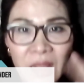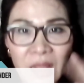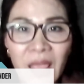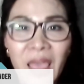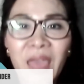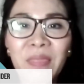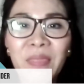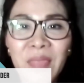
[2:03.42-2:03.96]

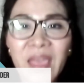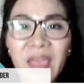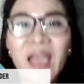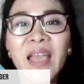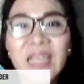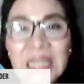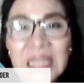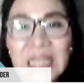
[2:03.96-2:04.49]
and they are
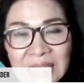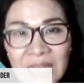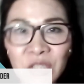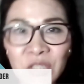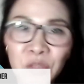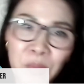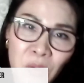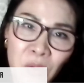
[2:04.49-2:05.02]

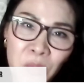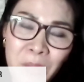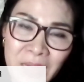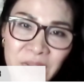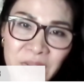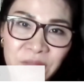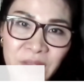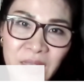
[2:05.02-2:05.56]
intangible
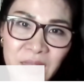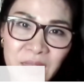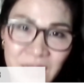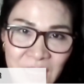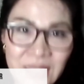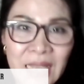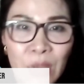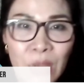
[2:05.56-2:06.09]
benefit that
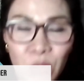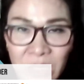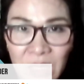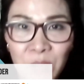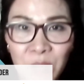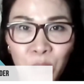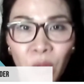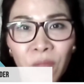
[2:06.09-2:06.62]
Taiwan can
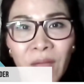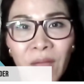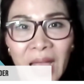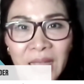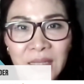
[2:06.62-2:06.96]
provide.